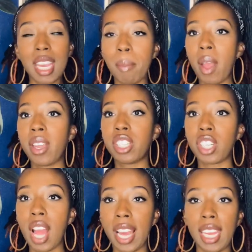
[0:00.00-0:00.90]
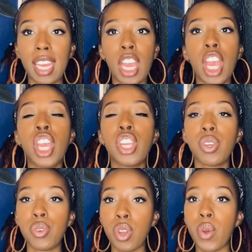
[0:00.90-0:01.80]
about interlocking,
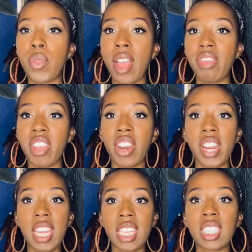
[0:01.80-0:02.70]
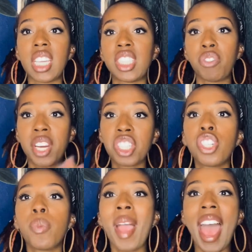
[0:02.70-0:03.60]
you know that there is a
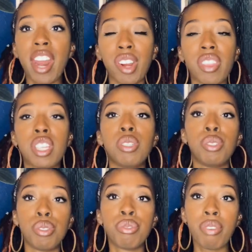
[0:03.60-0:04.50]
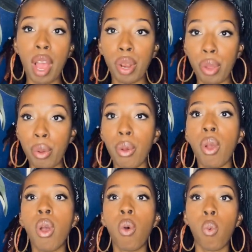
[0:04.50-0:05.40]
directional pattern that you do follow
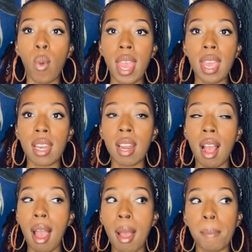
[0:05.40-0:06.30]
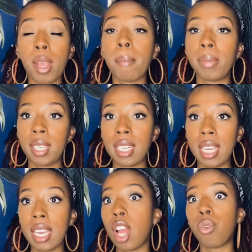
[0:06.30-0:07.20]
when
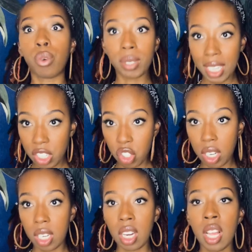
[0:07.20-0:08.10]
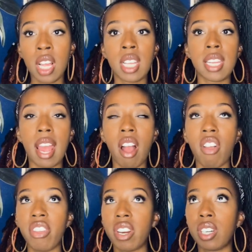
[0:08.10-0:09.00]
completing a rotation. Now
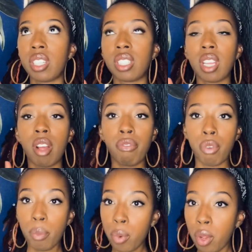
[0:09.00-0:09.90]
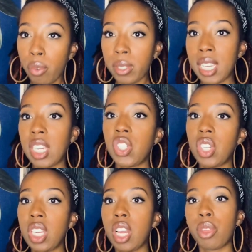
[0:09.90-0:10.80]
there's a 4-point
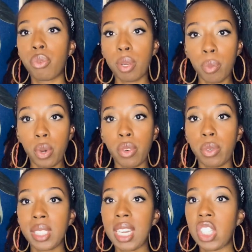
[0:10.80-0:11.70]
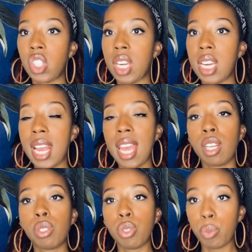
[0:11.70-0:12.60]
rotation, a 3-point rotation, and a
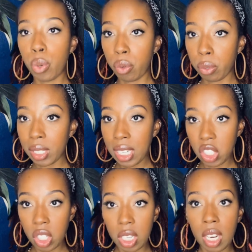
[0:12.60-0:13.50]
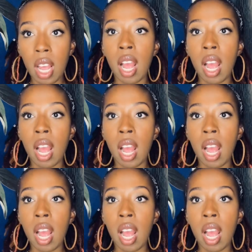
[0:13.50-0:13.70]
2-point rotation.